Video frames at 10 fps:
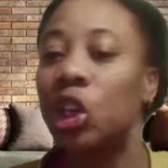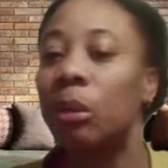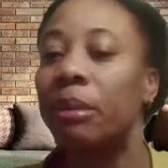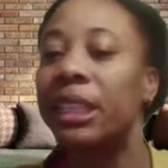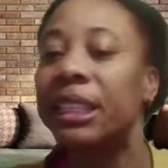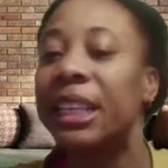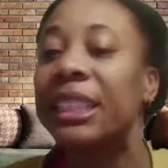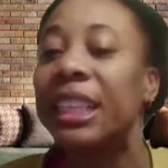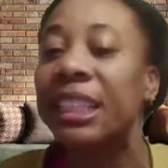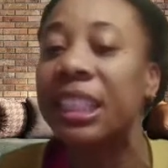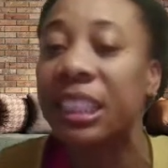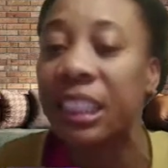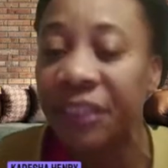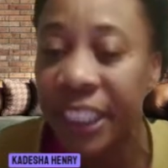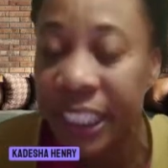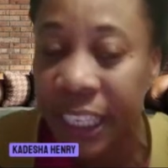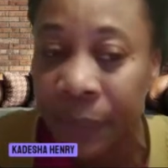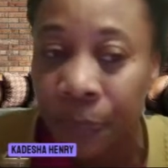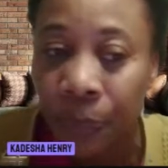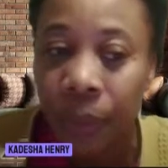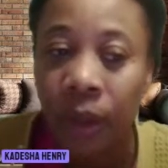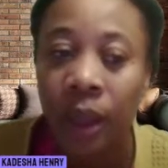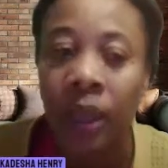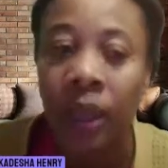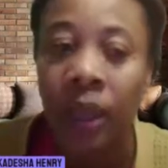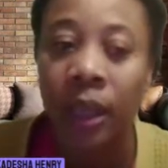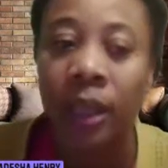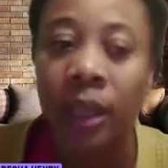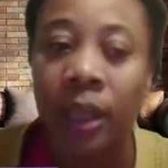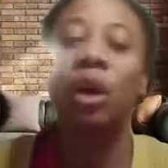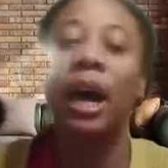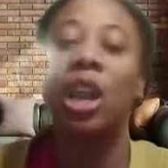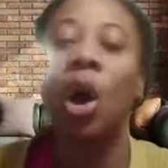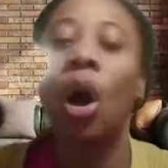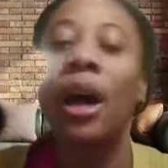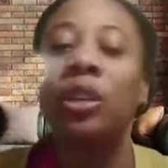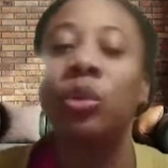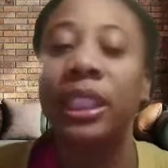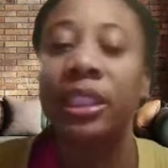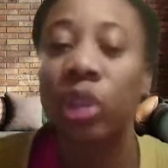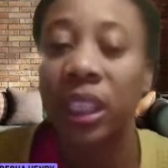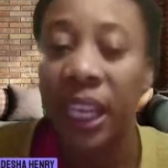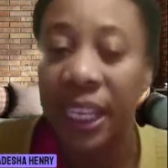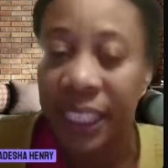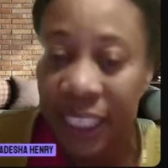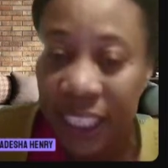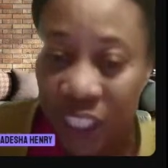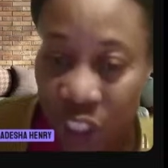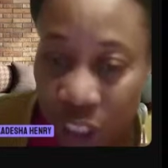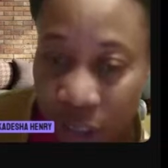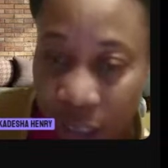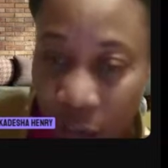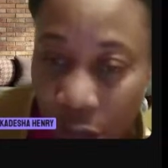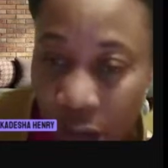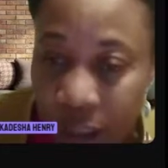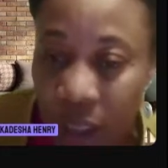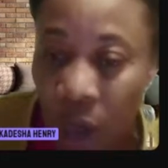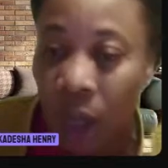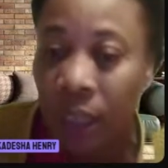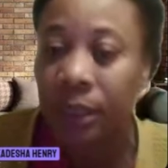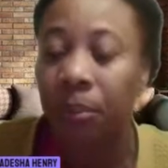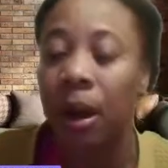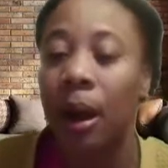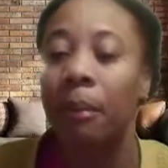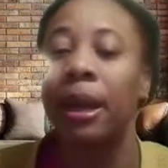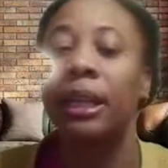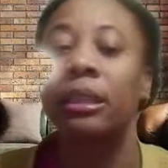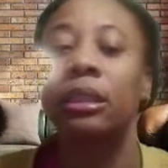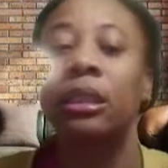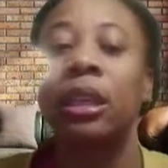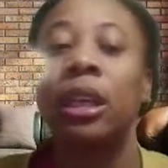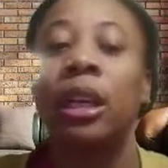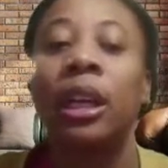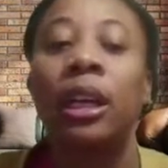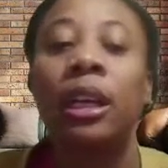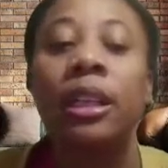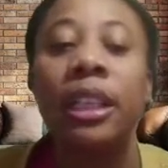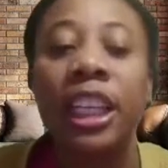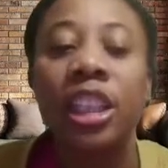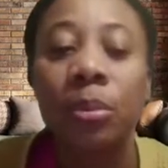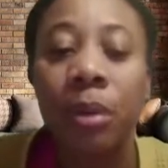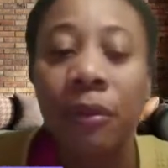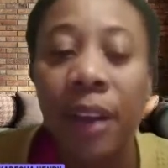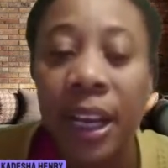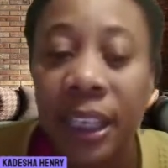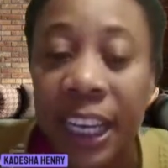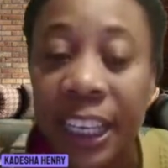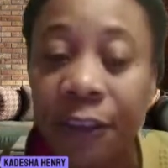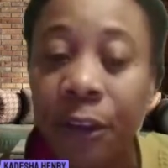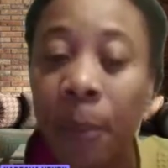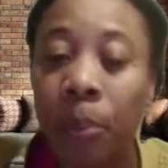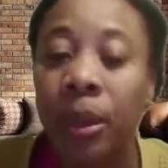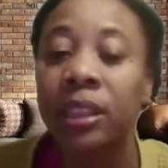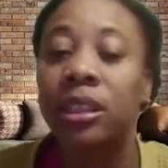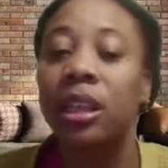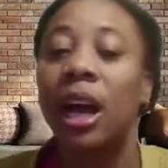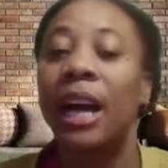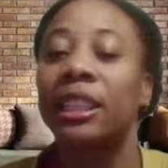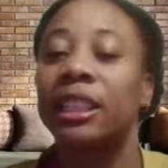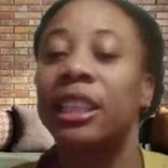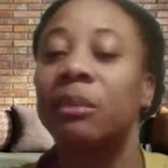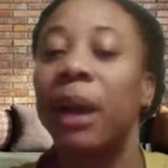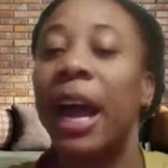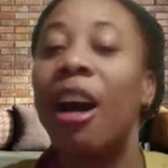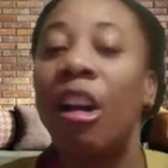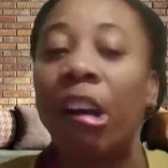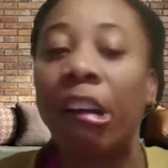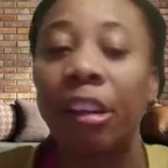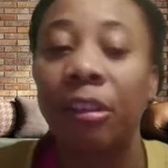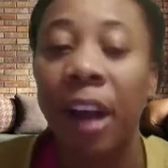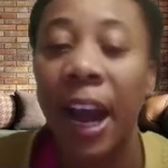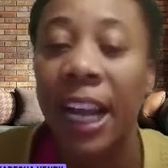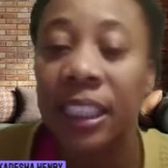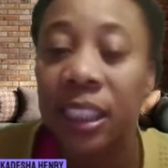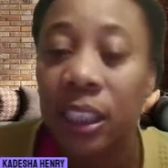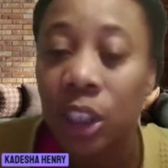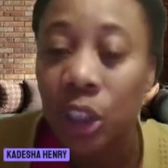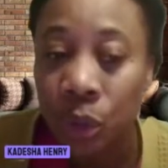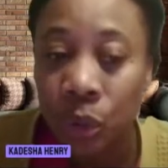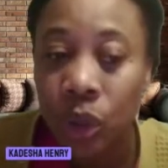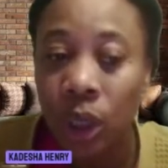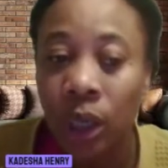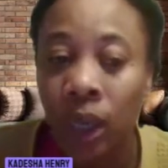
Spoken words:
based on sensitivity? C, to allow unrestricted data sharing across all departments? D, to prevent data from being accessed by unauthorized user.